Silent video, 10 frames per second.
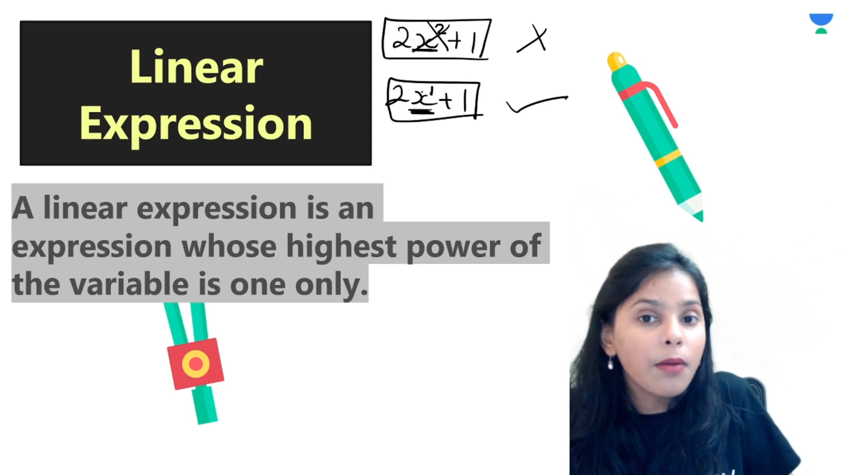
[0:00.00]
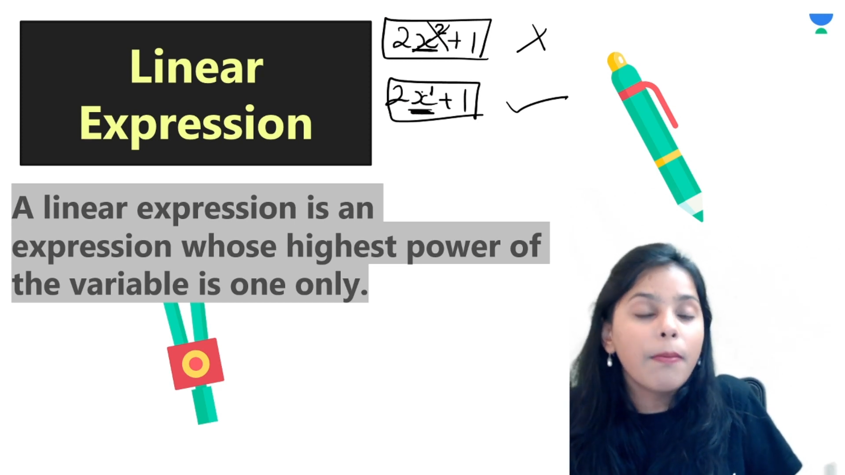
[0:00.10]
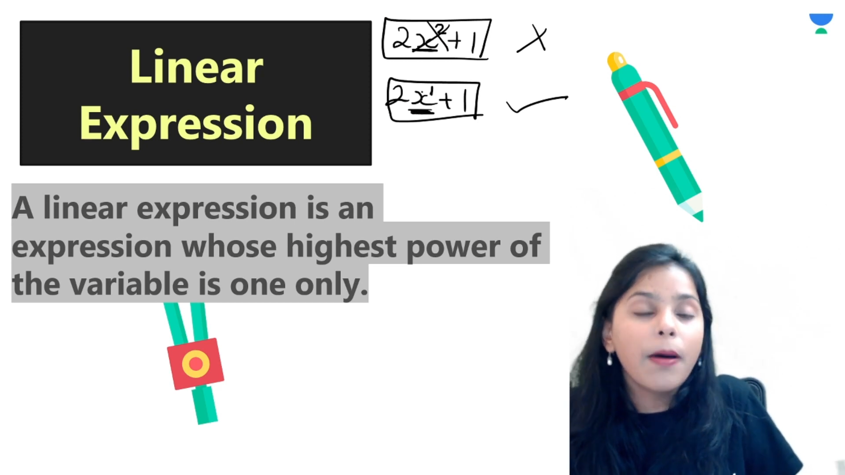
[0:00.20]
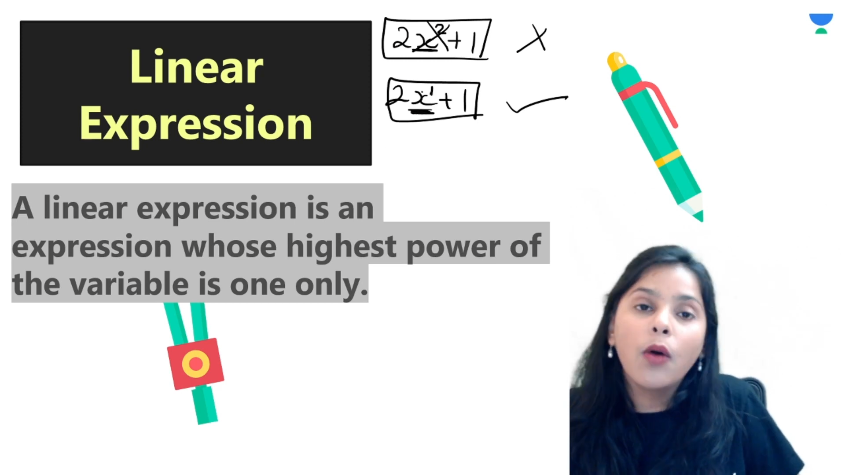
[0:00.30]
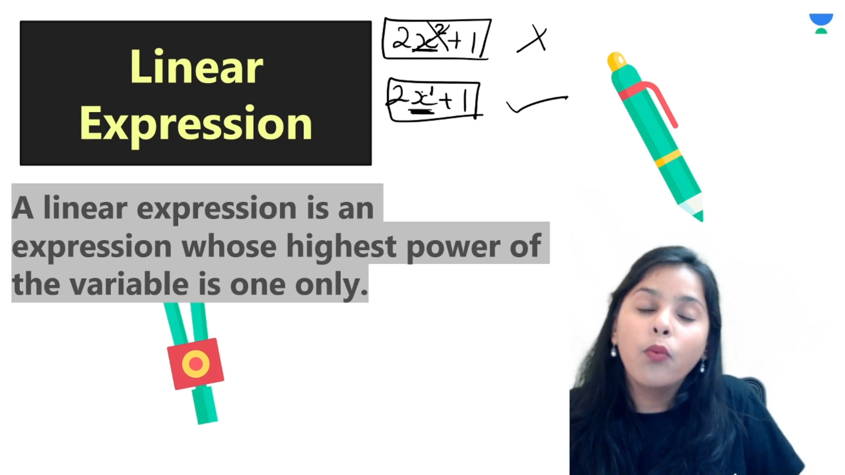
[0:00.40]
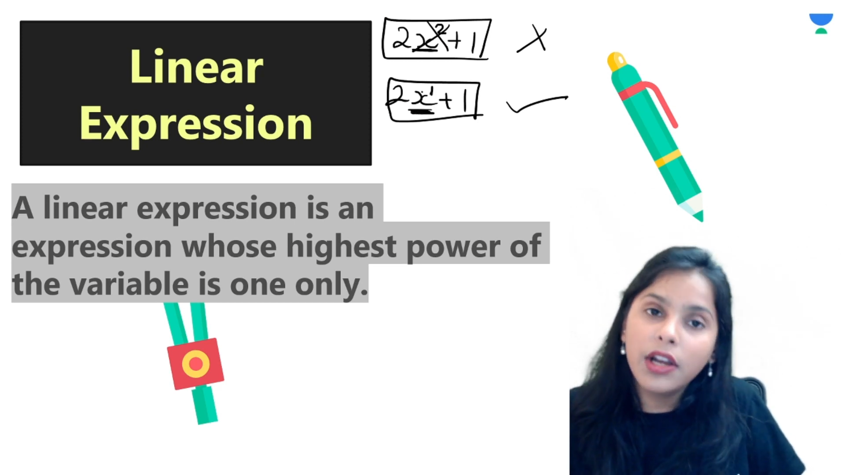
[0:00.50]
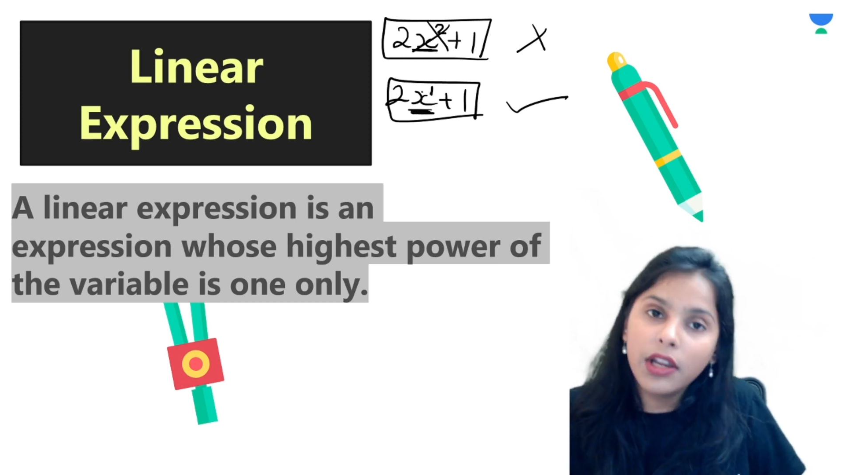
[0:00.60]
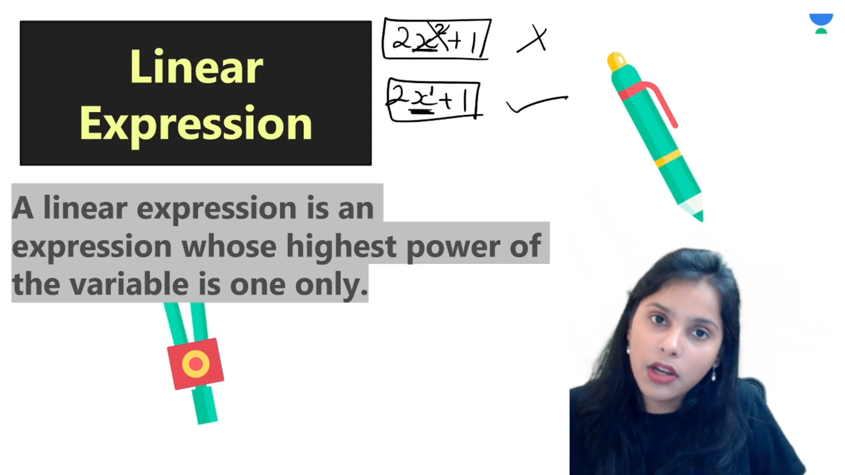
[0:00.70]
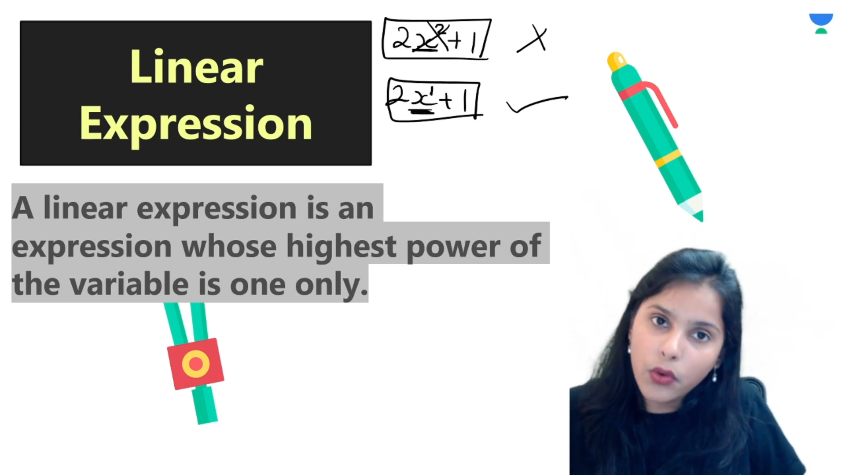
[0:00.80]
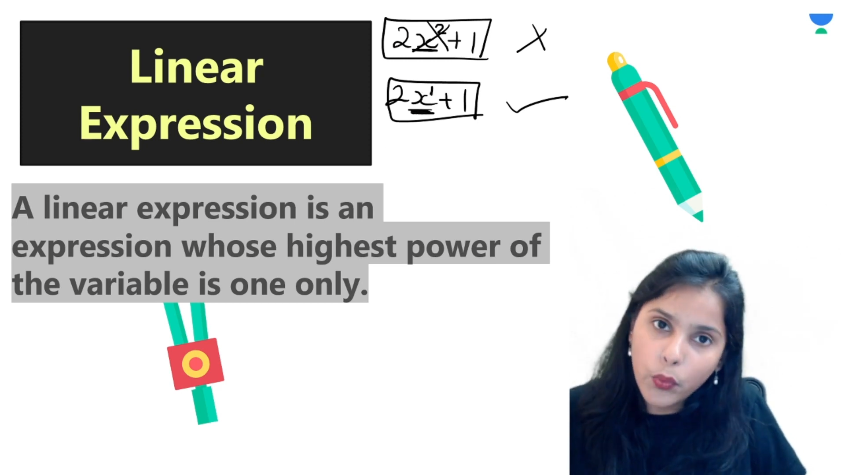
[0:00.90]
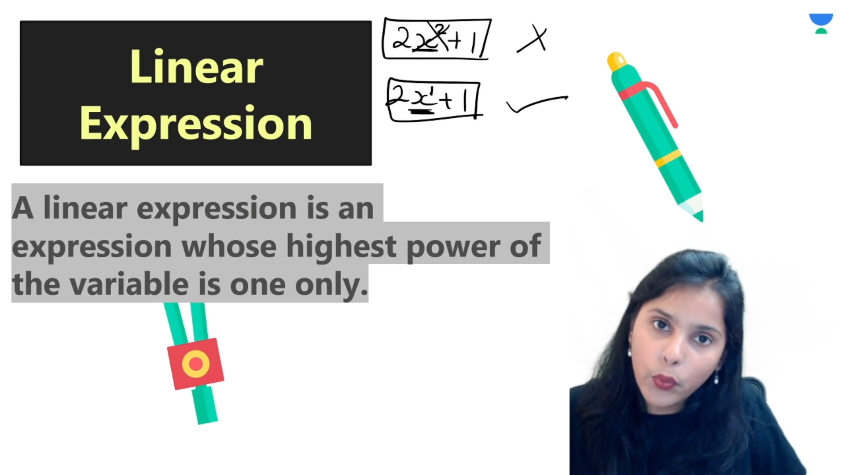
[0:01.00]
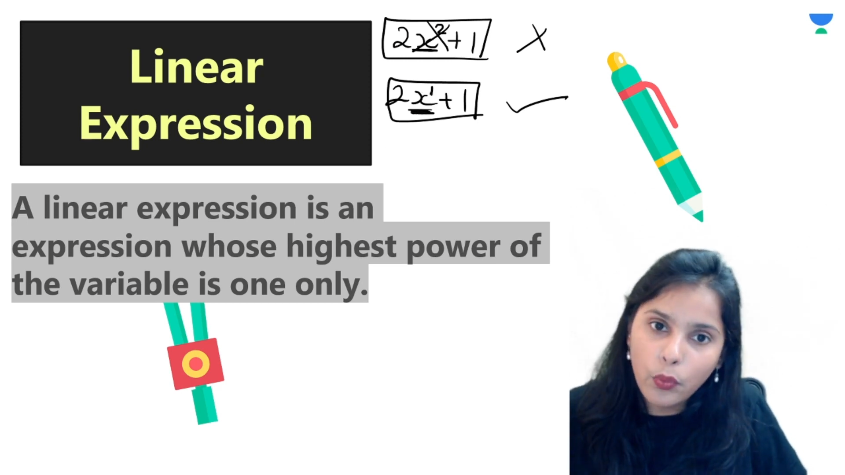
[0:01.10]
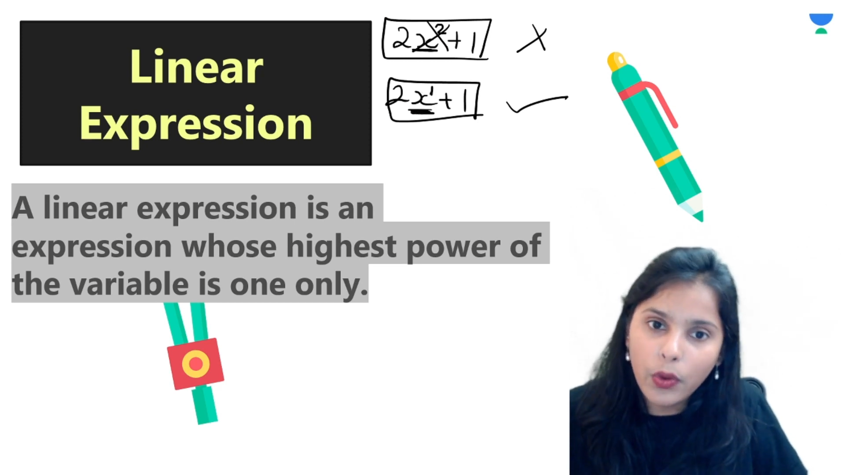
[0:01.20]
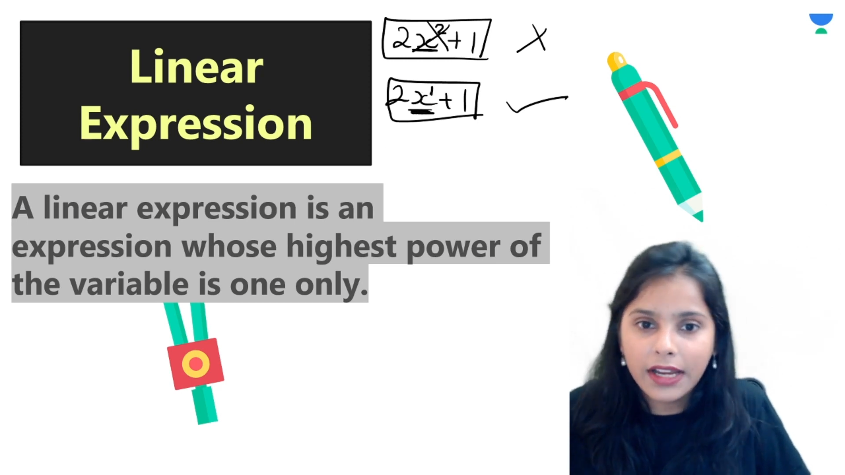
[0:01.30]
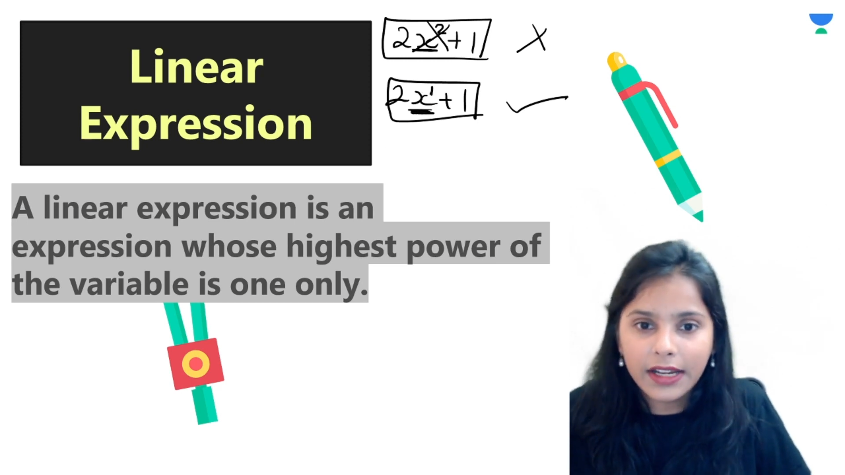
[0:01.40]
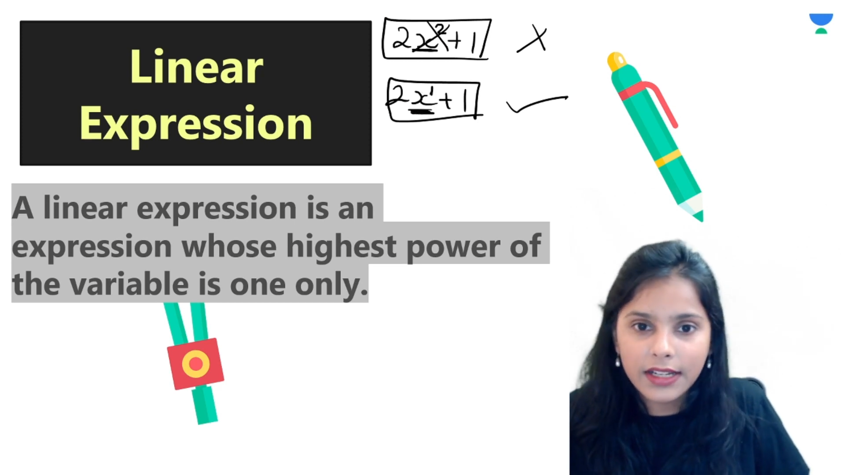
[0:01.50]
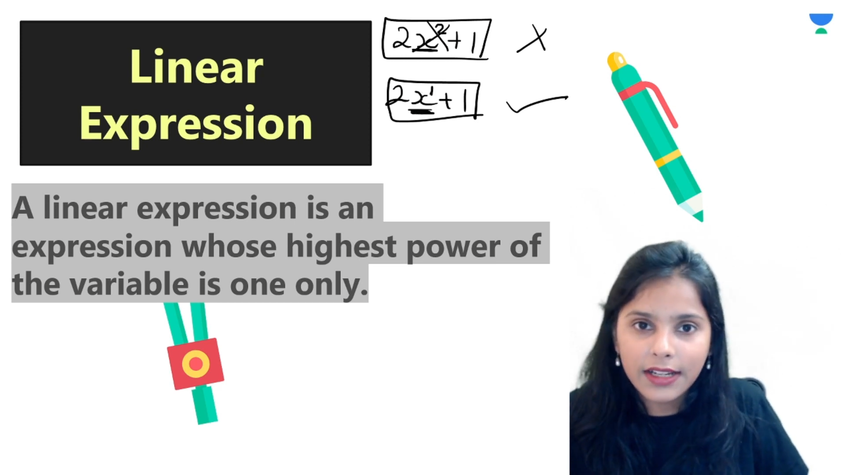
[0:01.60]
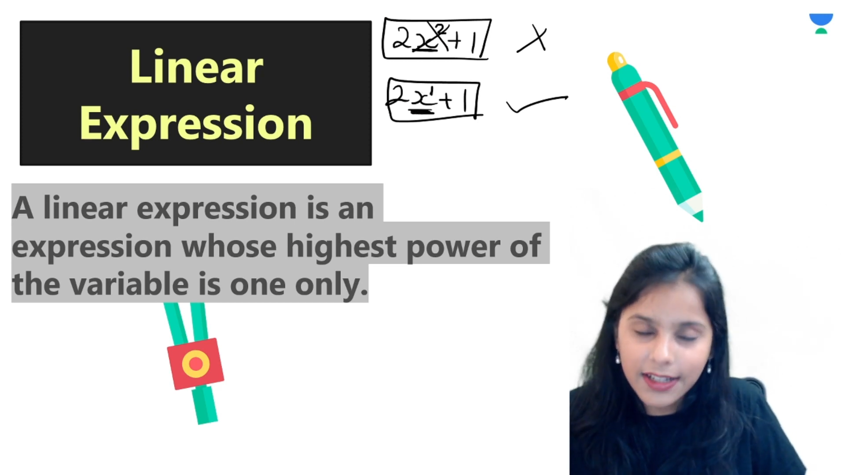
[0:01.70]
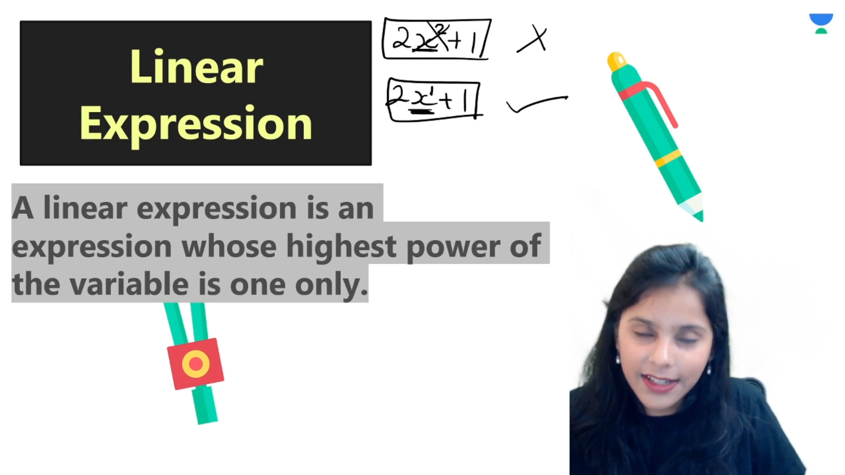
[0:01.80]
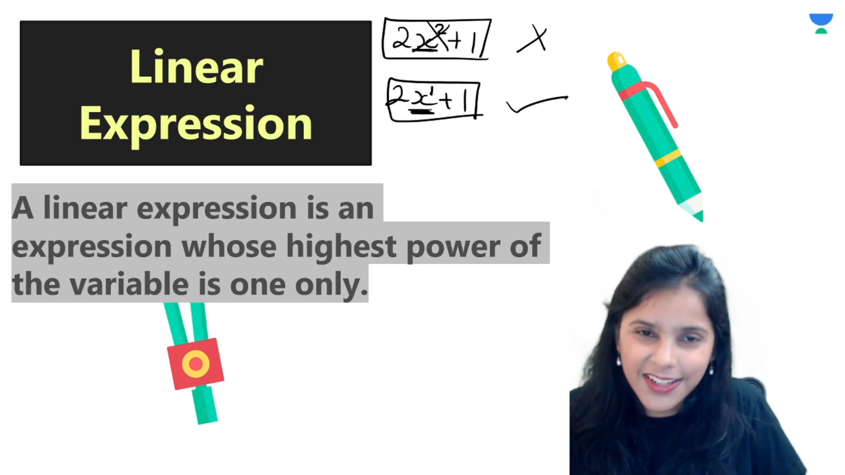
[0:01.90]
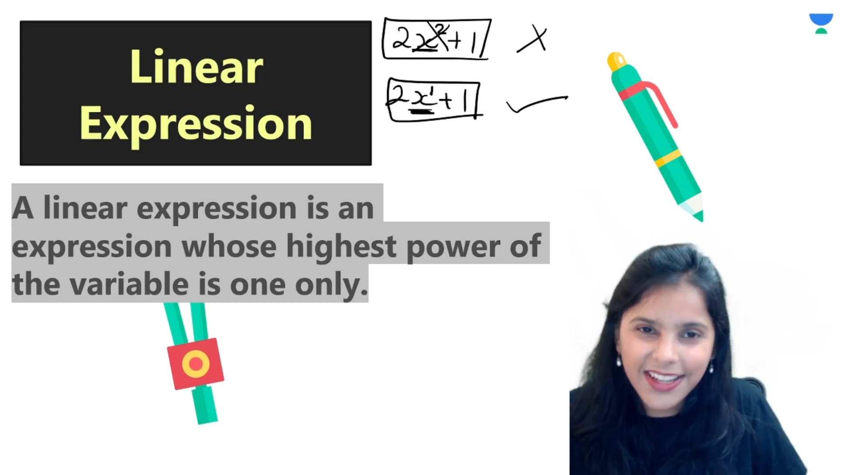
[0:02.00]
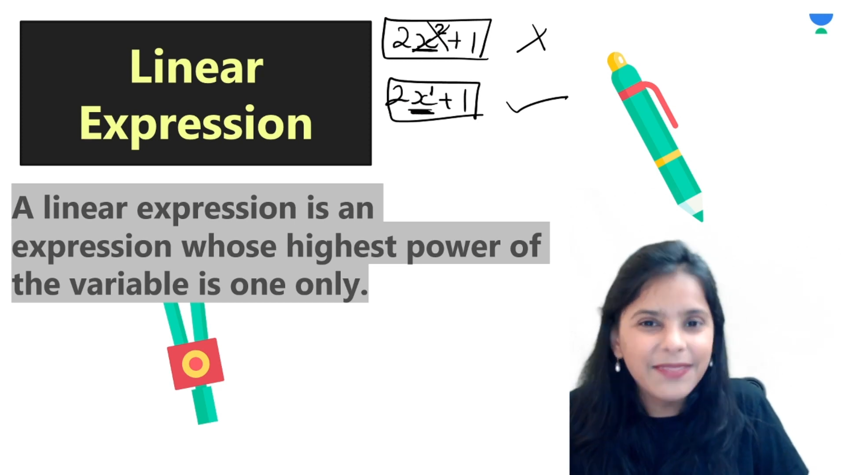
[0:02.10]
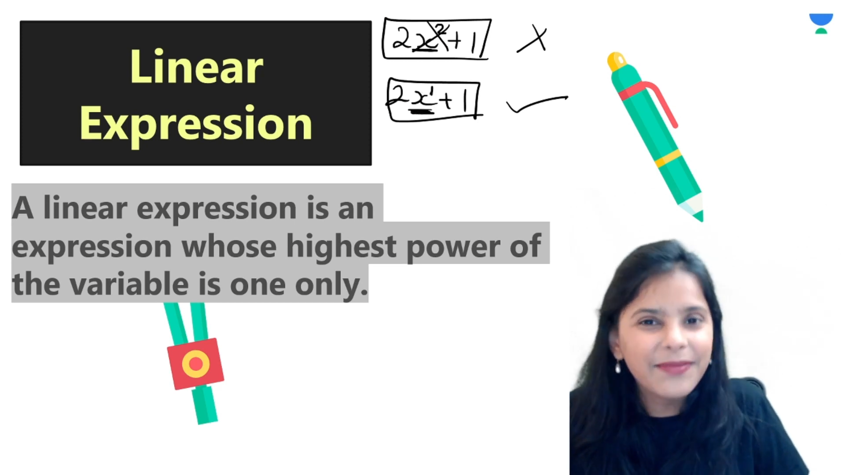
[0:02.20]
power 1. Okay.